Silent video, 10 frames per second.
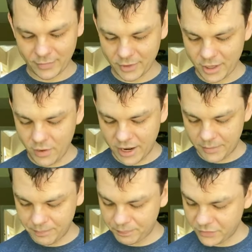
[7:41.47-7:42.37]
Okay.
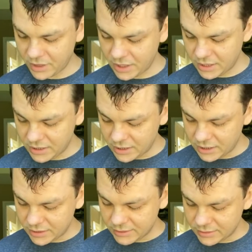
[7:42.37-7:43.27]

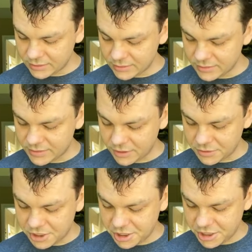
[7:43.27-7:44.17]
So
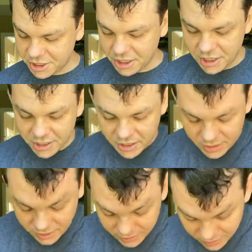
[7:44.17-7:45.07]
she
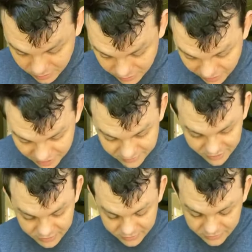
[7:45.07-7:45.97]
has
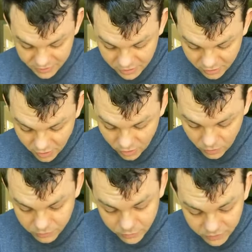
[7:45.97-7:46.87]
a sticker. Oh,
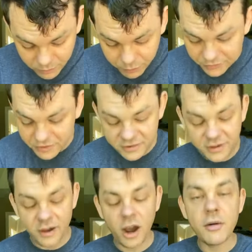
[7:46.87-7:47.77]
you get to put the
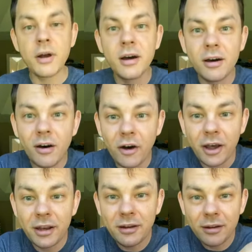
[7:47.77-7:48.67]
tiara
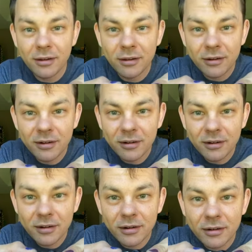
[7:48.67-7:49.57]
on
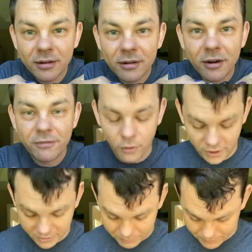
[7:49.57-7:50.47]
her
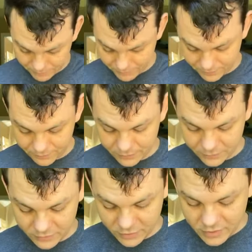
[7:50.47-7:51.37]
forehead.
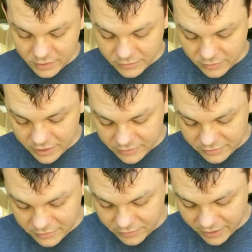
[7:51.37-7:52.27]
So let's
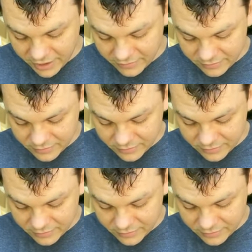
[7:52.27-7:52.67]
do that.